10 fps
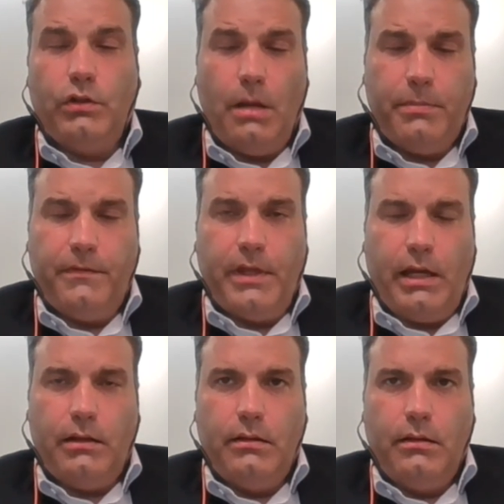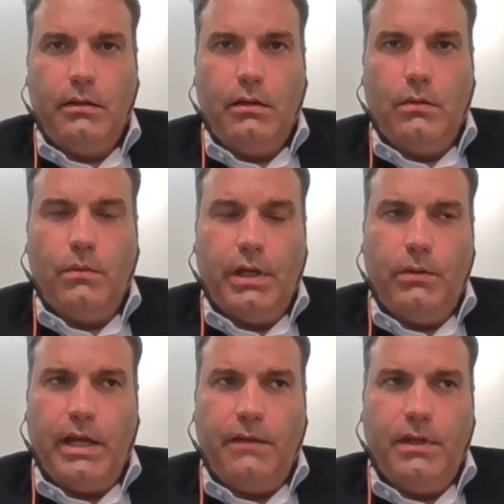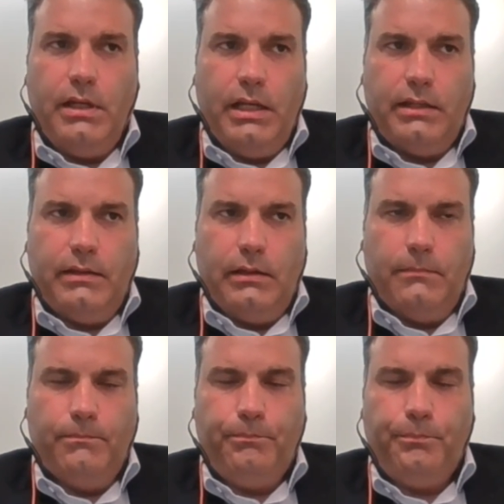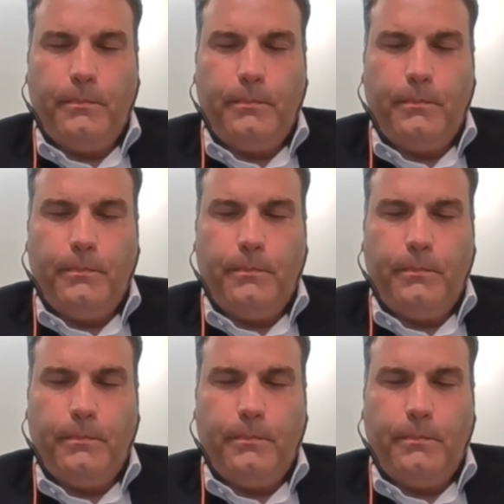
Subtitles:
And on top of that, without having nicotine.